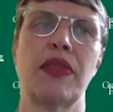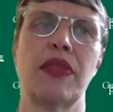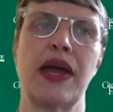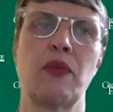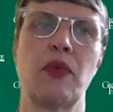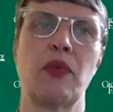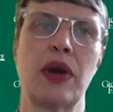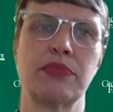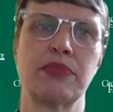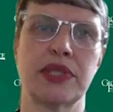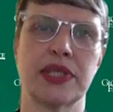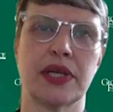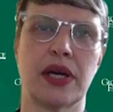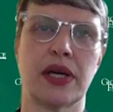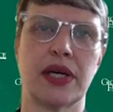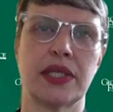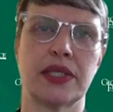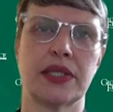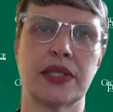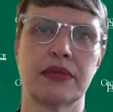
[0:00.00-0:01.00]
on their
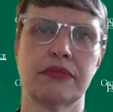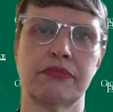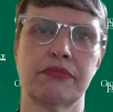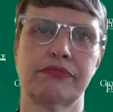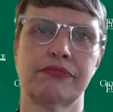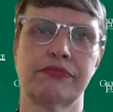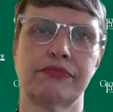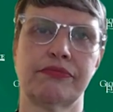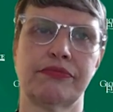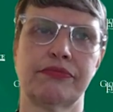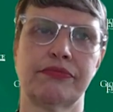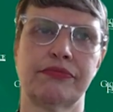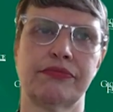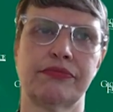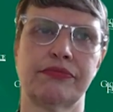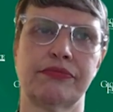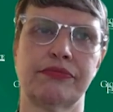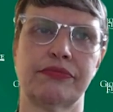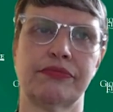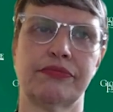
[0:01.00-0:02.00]
website.
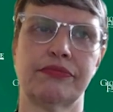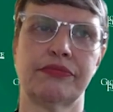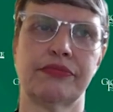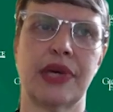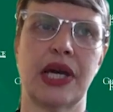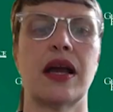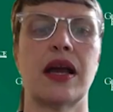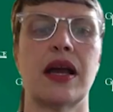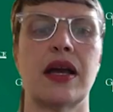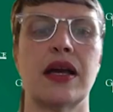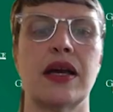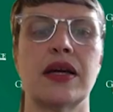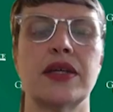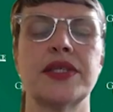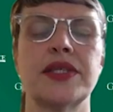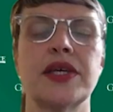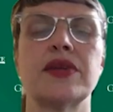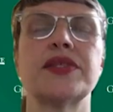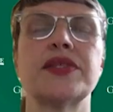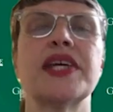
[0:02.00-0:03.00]

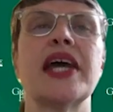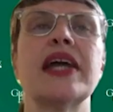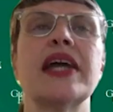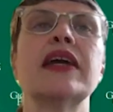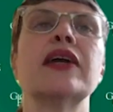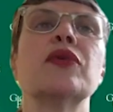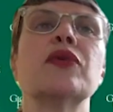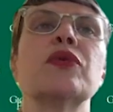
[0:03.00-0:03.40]
So, taking all